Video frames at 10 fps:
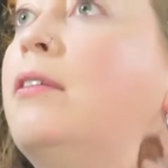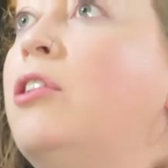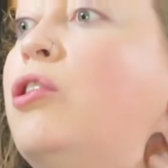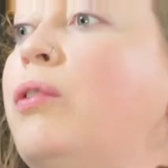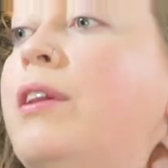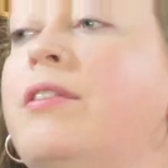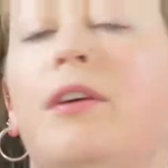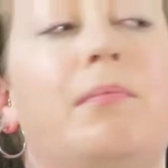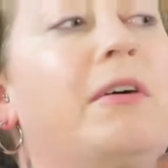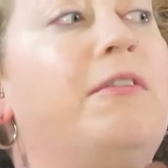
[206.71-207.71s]
just for the
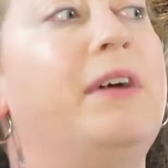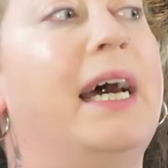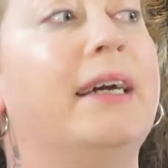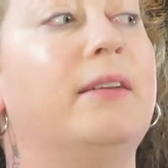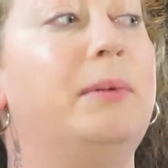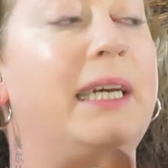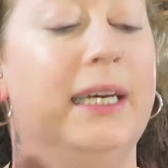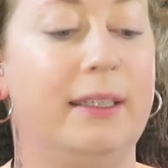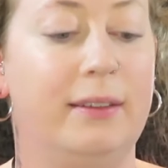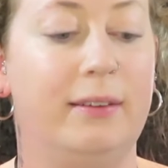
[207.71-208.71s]
simple fact
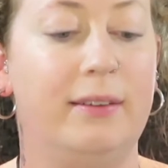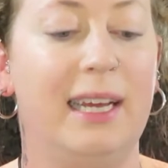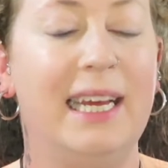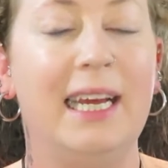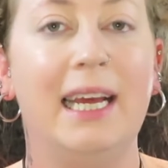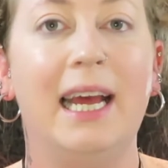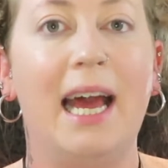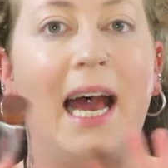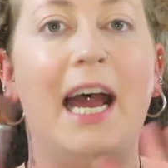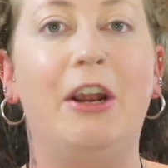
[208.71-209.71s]
because
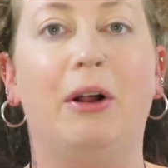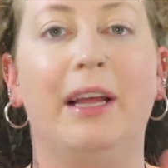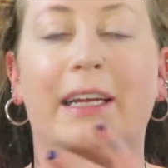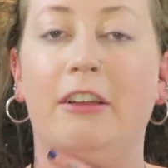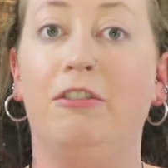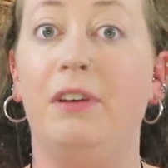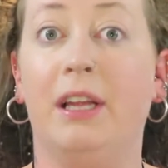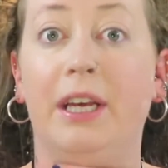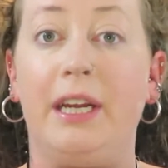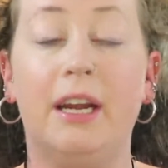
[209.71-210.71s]
I don't like the
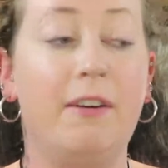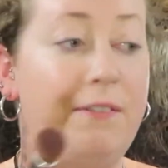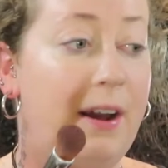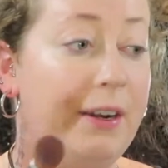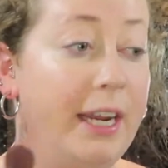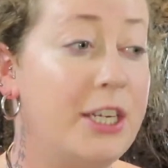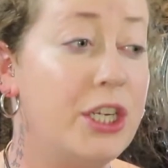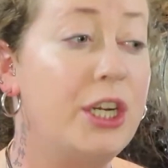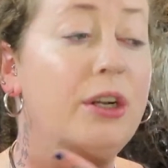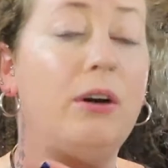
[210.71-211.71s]
feeling of
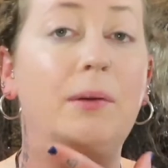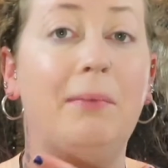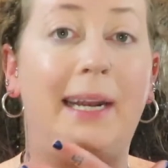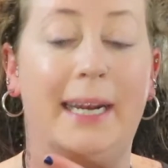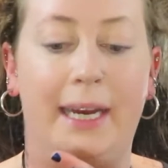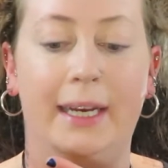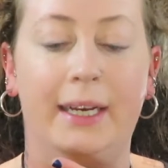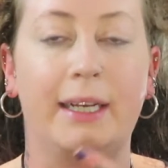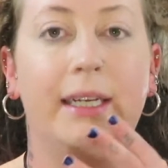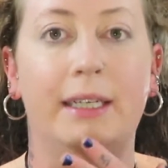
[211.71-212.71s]
foundation on my
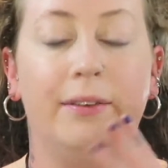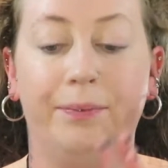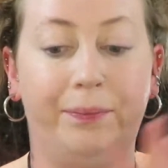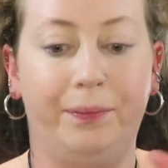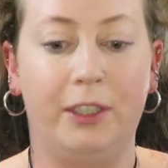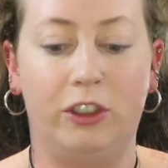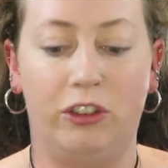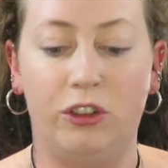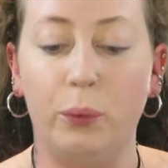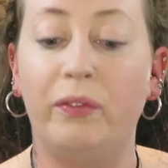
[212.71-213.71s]
neck. It's
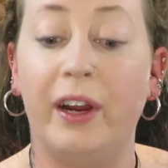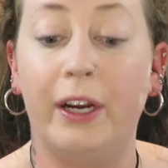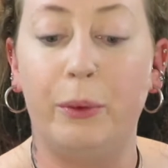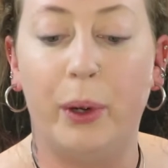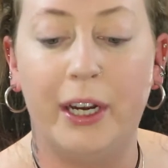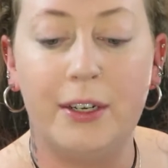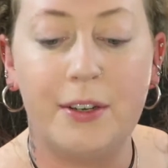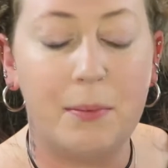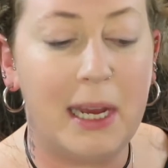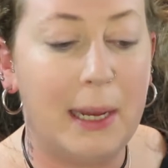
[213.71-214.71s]
just very weird
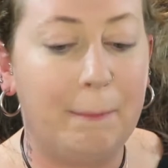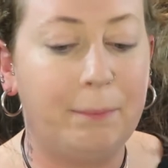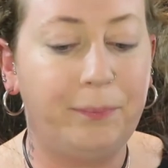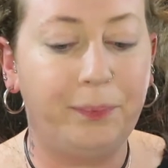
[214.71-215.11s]
to me.